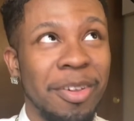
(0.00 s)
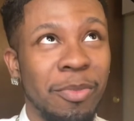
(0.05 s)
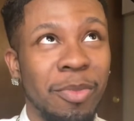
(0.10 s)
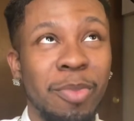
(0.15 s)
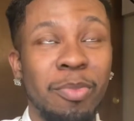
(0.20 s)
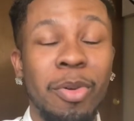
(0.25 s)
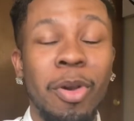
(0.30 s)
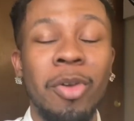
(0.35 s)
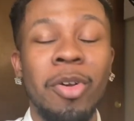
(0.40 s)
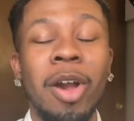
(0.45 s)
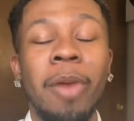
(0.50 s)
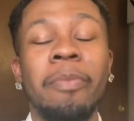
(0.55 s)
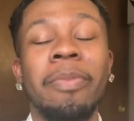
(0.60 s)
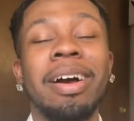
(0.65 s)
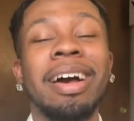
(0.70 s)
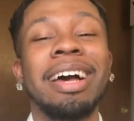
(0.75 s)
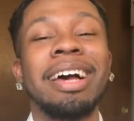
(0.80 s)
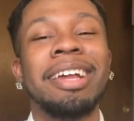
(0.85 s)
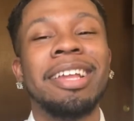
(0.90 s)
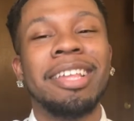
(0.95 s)
we broke up
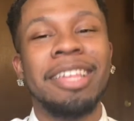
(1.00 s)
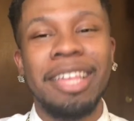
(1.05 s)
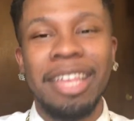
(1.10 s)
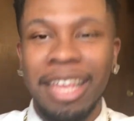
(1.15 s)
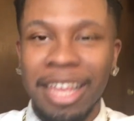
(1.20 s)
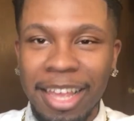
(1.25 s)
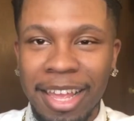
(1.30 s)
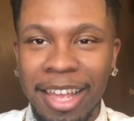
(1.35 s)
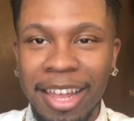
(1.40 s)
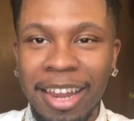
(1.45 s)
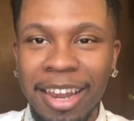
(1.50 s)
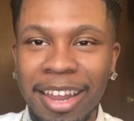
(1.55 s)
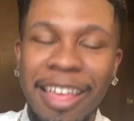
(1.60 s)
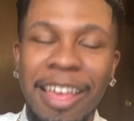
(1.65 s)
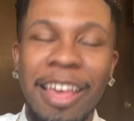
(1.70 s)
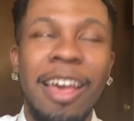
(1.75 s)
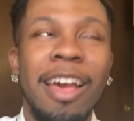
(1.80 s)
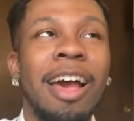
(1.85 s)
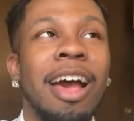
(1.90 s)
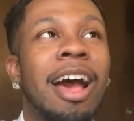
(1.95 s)
again.
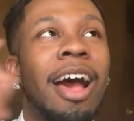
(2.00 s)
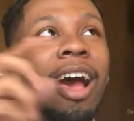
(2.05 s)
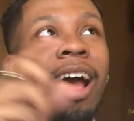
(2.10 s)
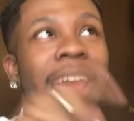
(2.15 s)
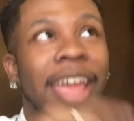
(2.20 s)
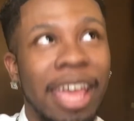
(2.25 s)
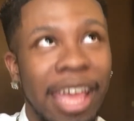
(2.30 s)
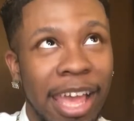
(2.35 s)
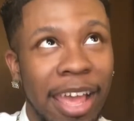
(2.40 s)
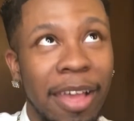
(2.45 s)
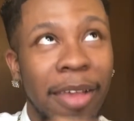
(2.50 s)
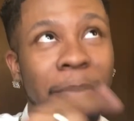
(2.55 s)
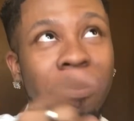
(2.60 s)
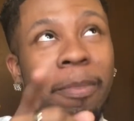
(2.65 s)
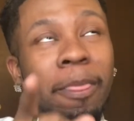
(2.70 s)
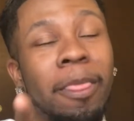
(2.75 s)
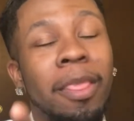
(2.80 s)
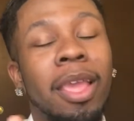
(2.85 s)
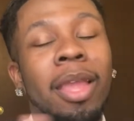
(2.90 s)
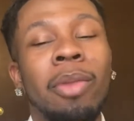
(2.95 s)

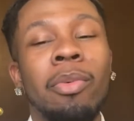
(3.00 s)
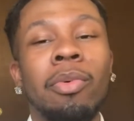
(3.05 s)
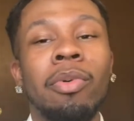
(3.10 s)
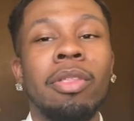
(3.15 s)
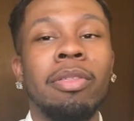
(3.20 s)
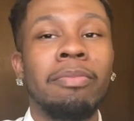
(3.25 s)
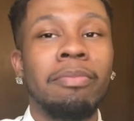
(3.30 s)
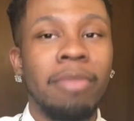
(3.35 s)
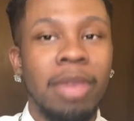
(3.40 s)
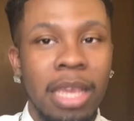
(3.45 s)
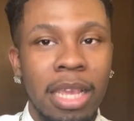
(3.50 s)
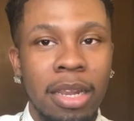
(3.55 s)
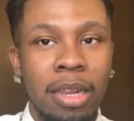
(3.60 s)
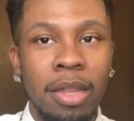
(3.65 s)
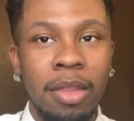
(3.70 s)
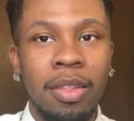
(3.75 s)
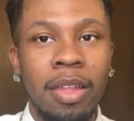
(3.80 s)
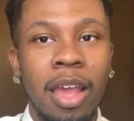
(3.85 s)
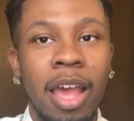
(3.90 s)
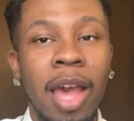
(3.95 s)
And it was me
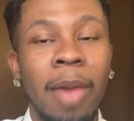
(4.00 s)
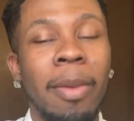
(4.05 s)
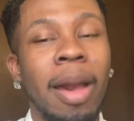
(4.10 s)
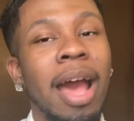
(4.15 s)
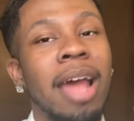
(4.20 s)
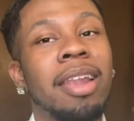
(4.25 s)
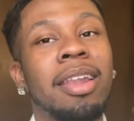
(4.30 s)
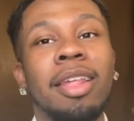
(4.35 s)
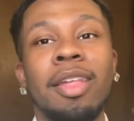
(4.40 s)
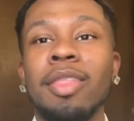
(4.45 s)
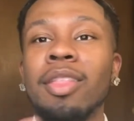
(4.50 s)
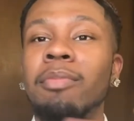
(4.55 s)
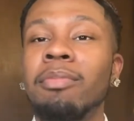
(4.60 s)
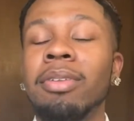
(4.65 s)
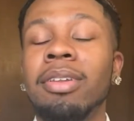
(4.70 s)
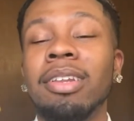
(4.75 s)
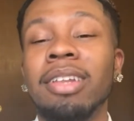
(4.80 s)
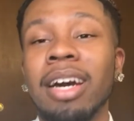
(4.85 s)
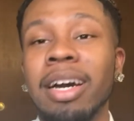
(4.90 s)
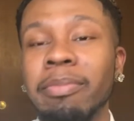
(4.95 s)
this time. I did some
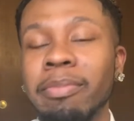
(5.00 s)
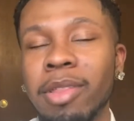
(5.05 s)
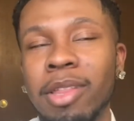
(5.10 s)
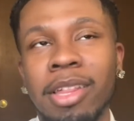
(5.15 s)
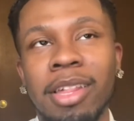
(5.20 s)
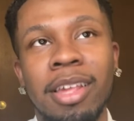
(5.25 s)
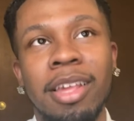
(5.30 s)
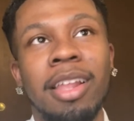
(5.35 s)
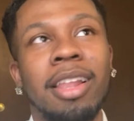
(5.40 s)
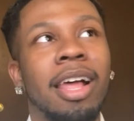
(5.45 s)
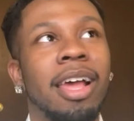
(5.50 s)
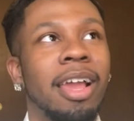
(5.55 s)
dumb shit,